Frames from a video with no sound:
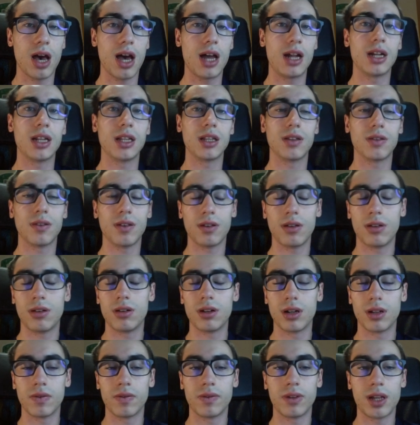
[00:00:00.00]
Or
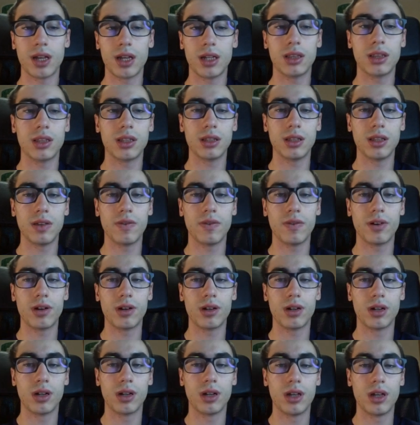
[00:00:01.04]
if knight
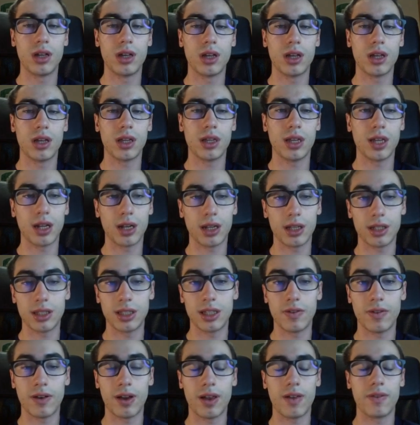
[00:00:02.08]
d4, here
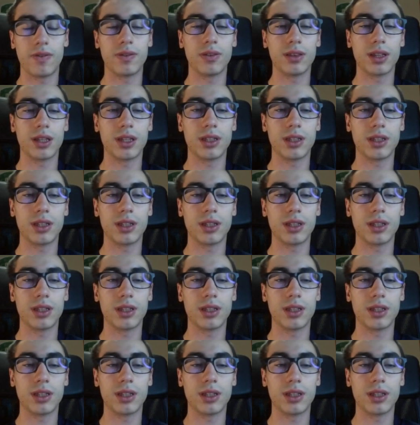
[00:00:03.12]
c5.